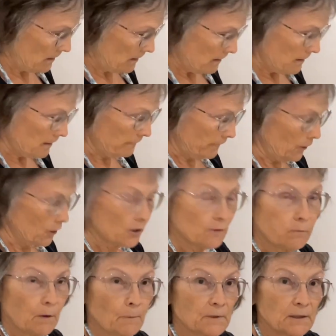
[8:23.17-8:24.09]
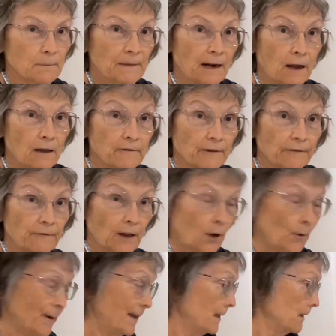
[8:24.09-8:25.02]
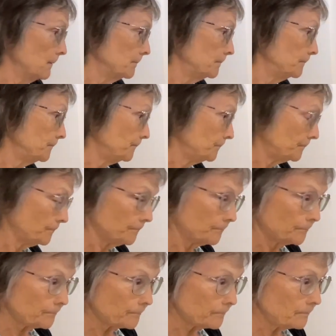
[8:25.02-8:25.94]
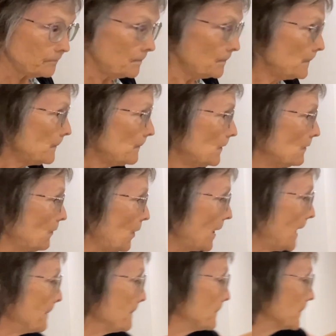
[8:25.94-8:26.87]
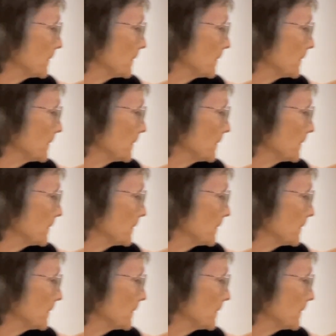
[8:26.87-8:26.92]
The first one was a bit overflowy. Righto.